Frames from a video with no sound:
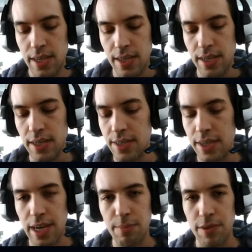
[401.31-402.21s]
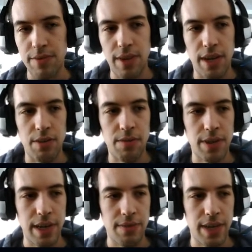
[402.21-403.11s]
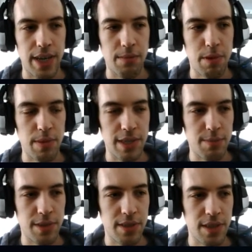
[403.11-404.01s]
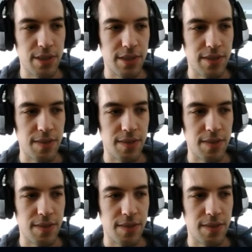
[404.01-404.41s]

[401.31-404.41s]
EEG amplifier or whatever, and other people are supposed to use it,